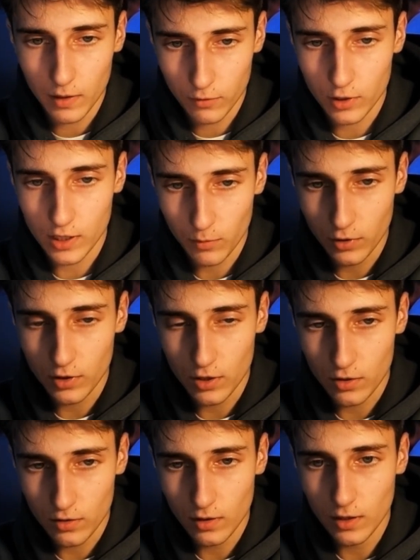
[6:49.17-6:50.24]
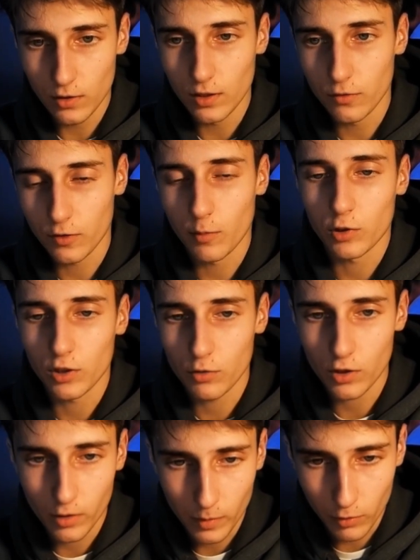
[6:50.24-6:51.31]
For example, this is literally the framework that I was
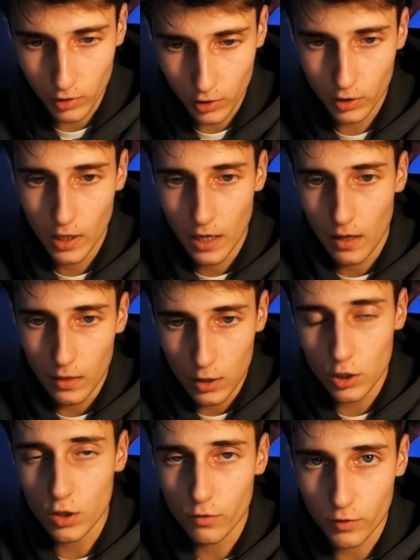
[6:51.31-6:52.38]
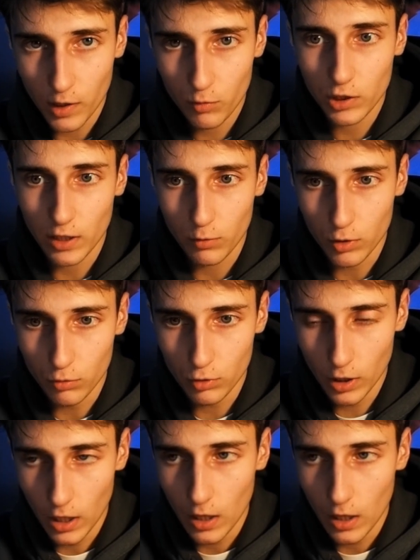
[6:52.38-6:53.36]
talking about earlier. This is the framework that we use.